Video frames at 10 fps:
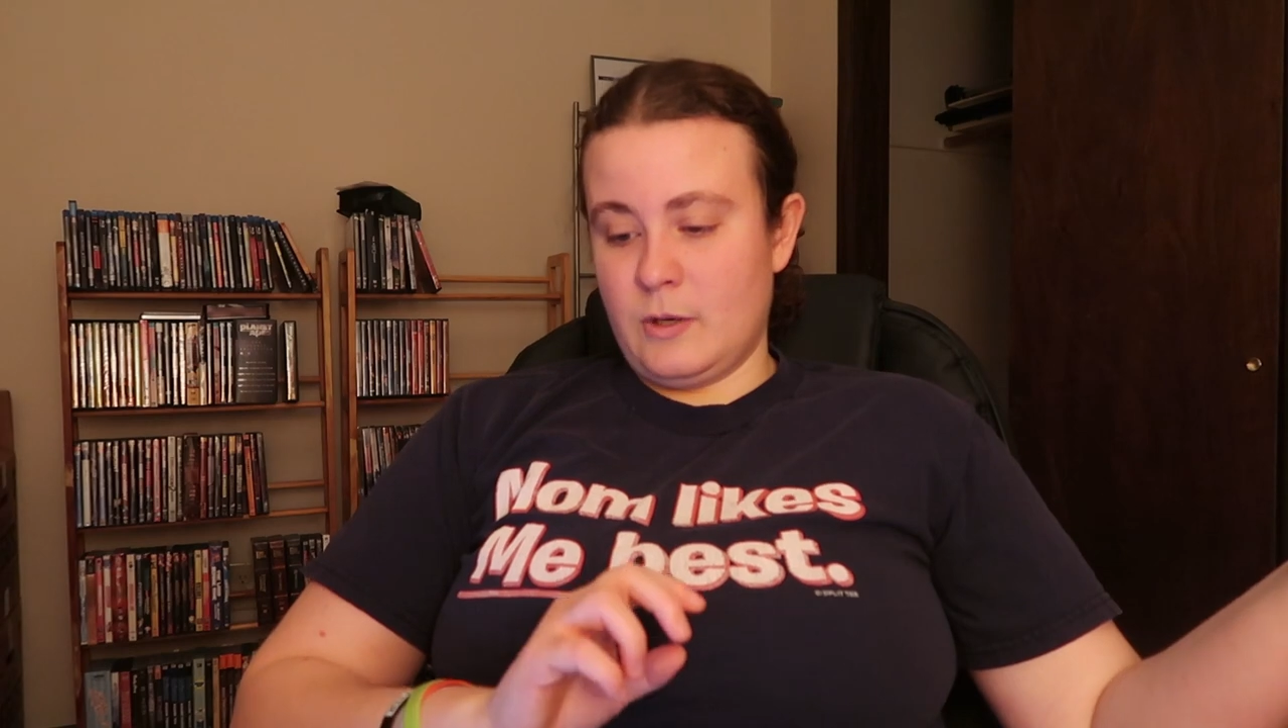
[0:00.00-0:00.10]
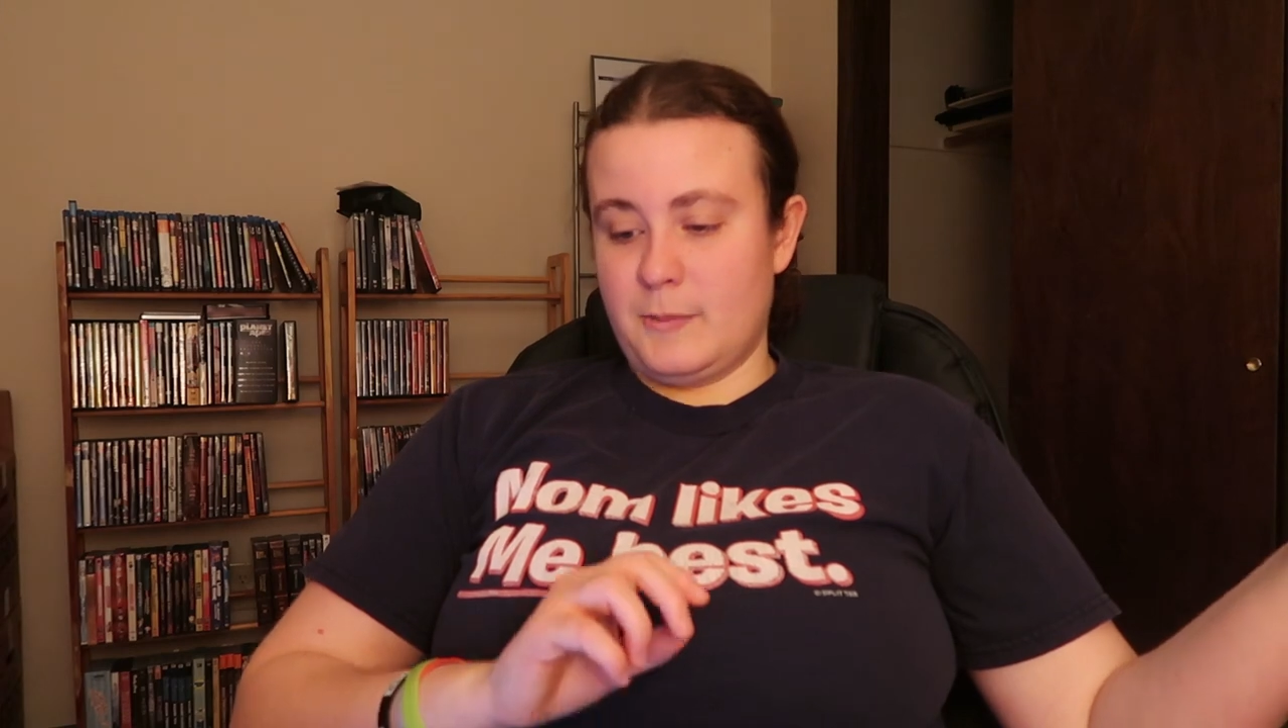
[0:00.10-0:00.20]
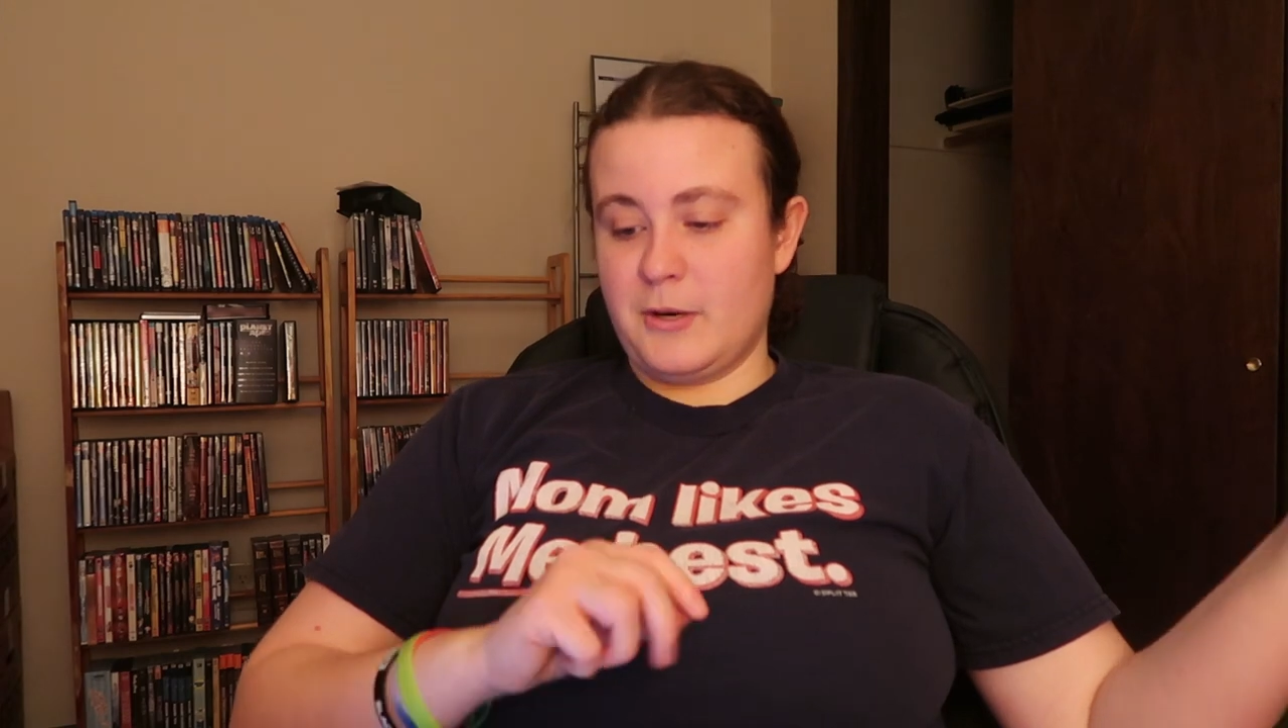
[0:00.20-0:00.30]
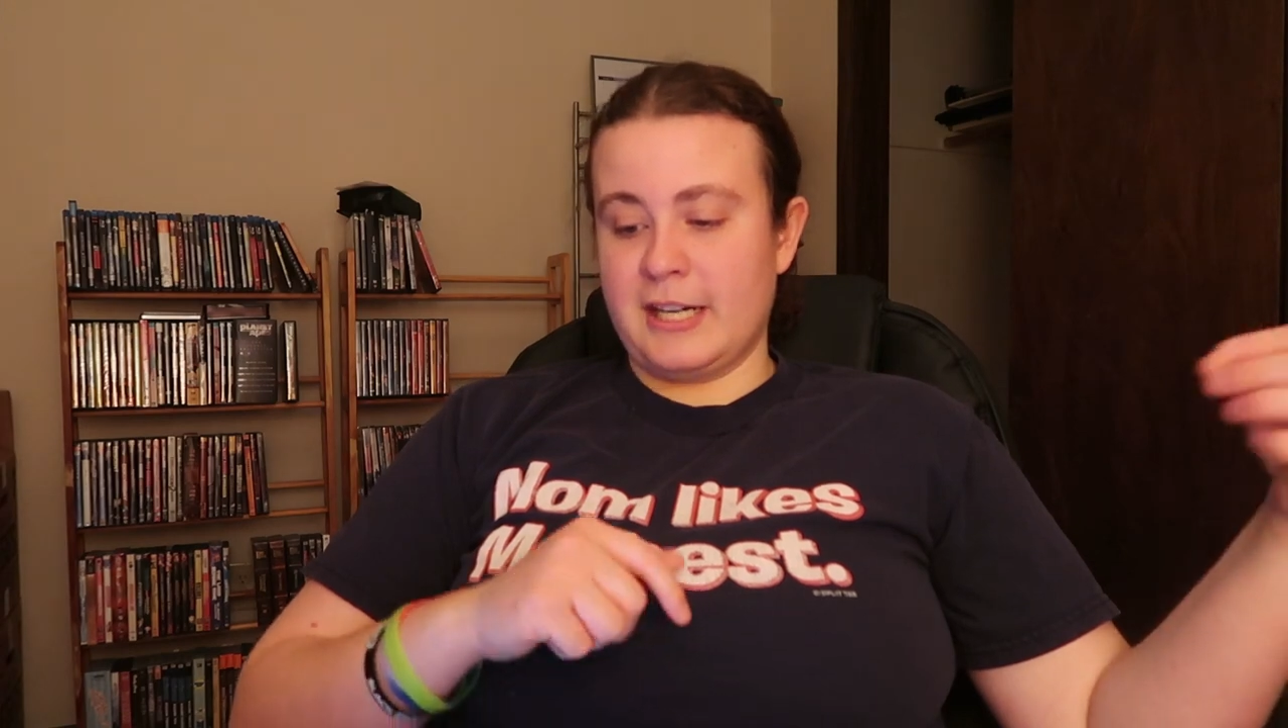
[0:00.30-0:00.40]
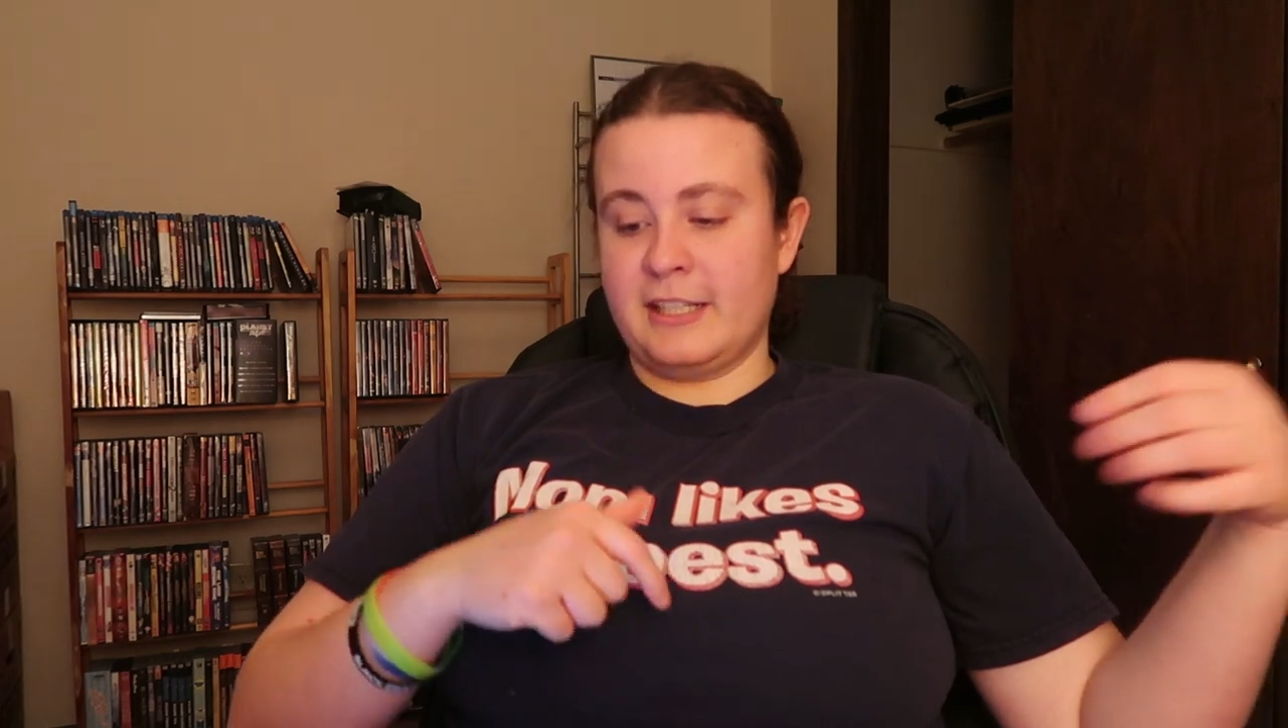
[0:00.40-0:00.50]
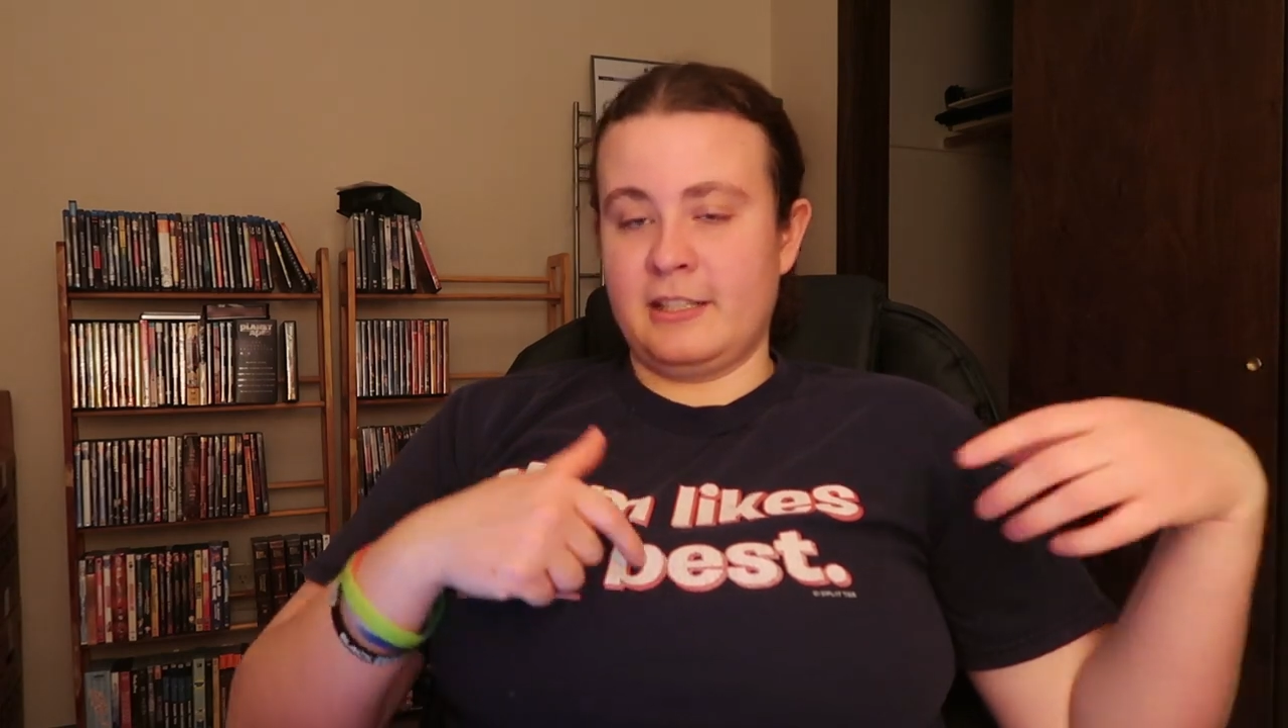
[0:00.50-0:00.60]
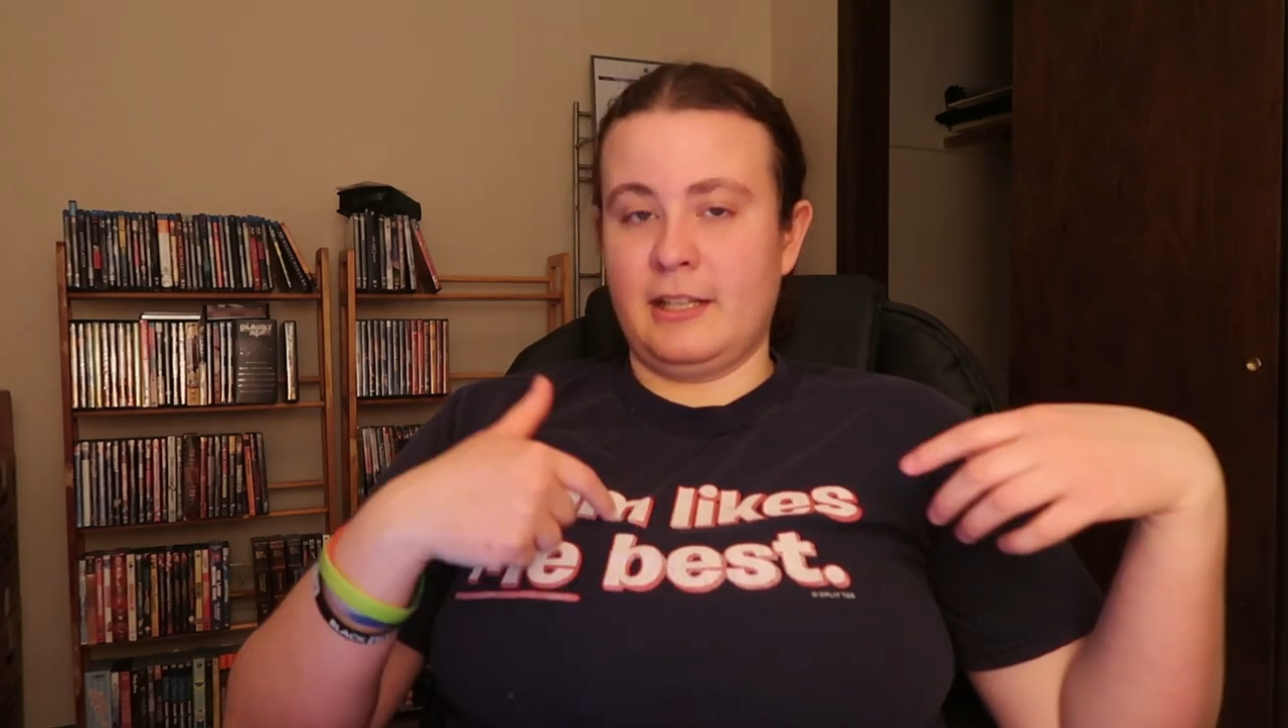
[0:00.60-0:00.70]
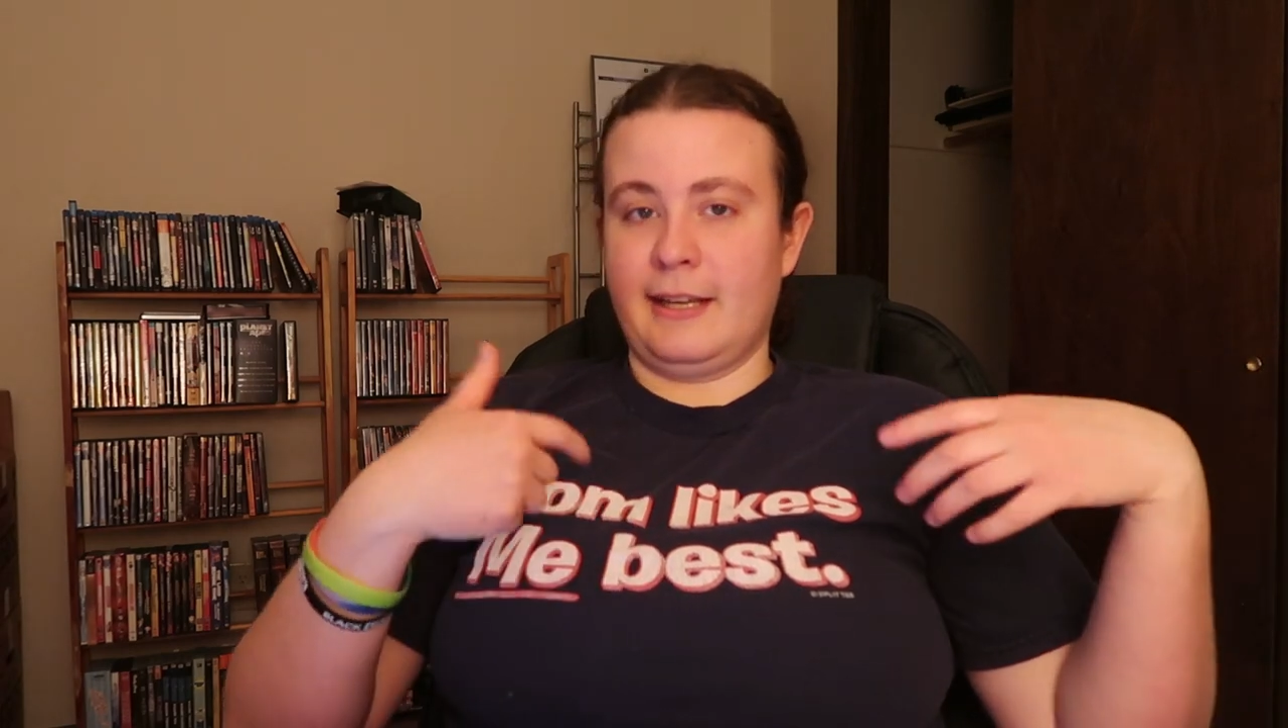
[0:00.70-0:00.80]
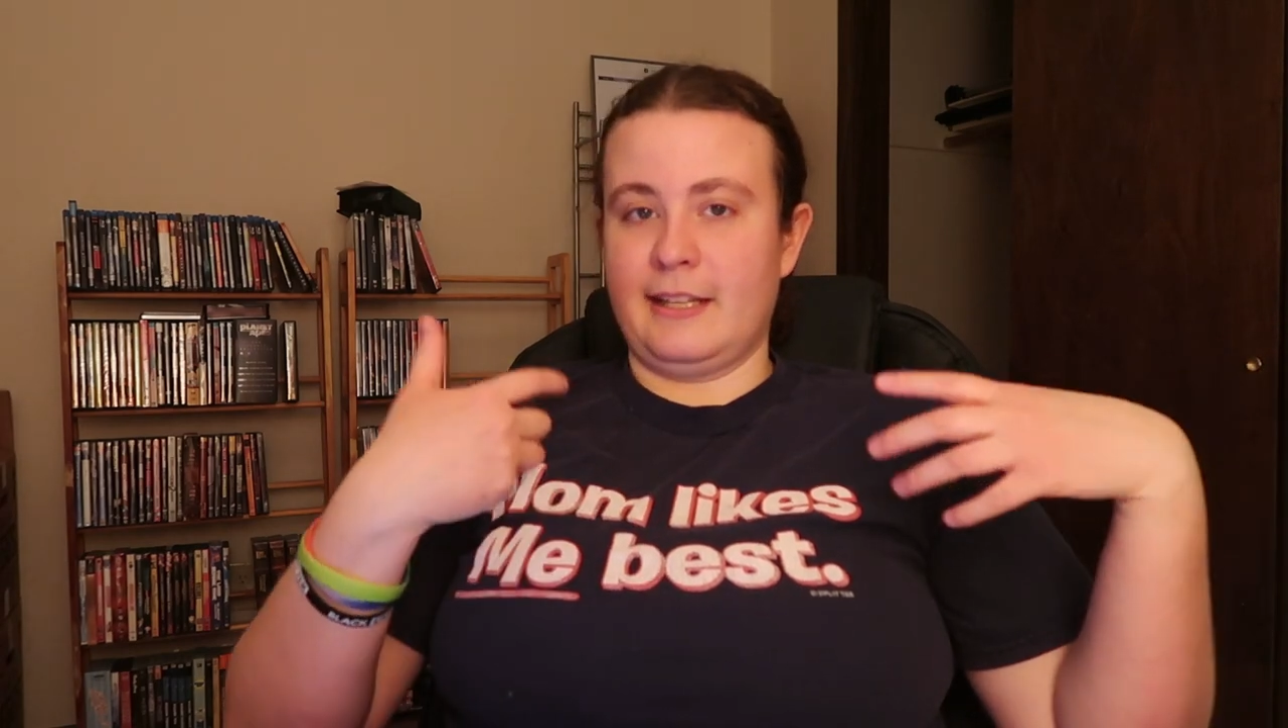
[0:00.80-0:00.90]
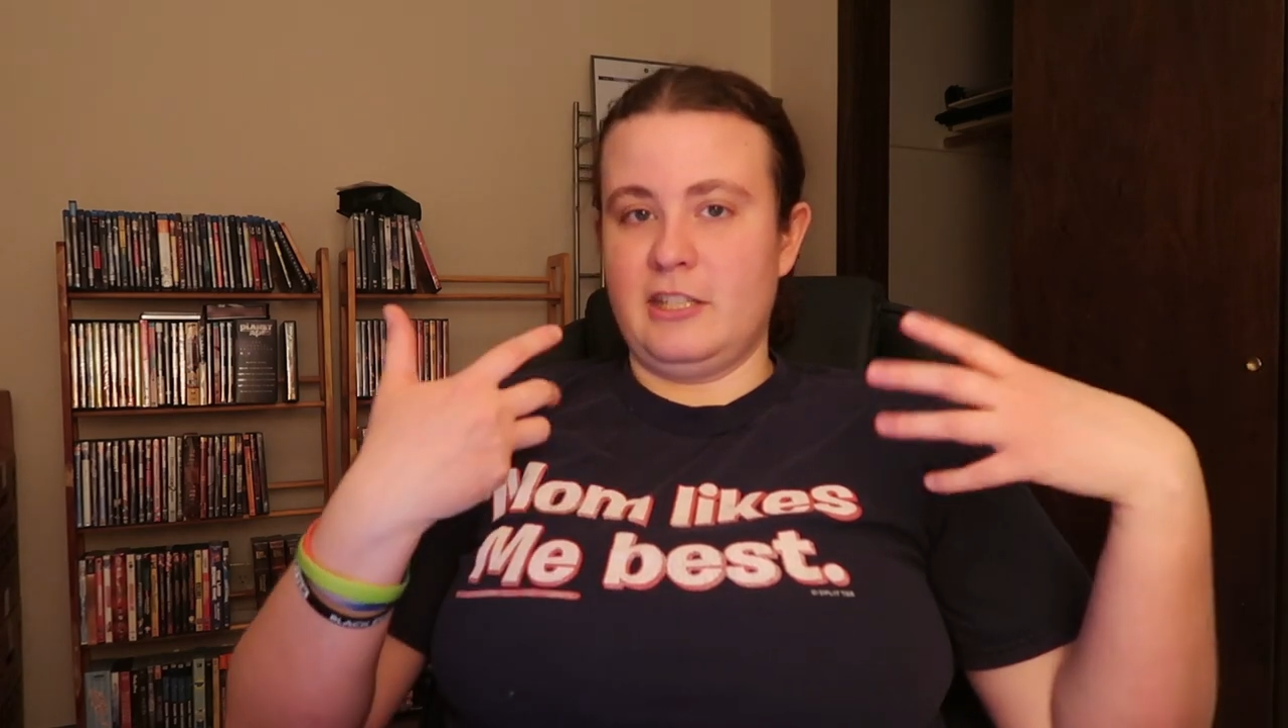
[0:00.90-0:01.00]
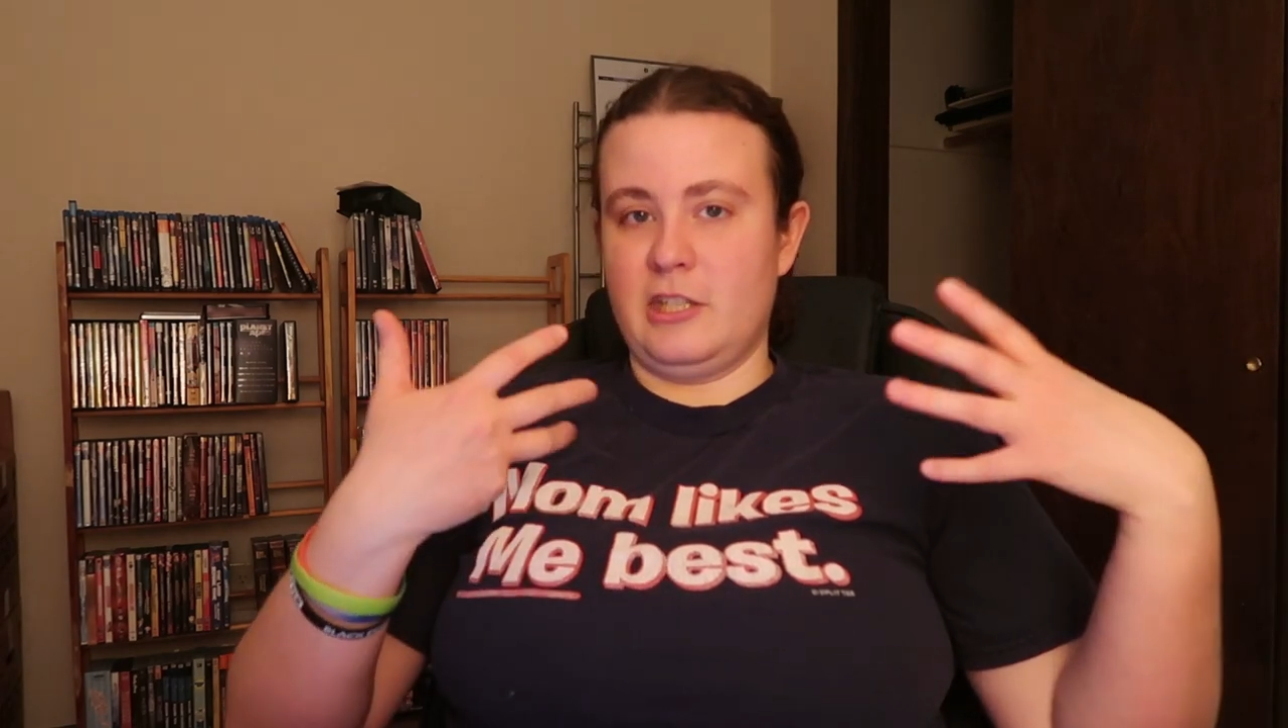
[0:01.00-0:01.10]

while practicing an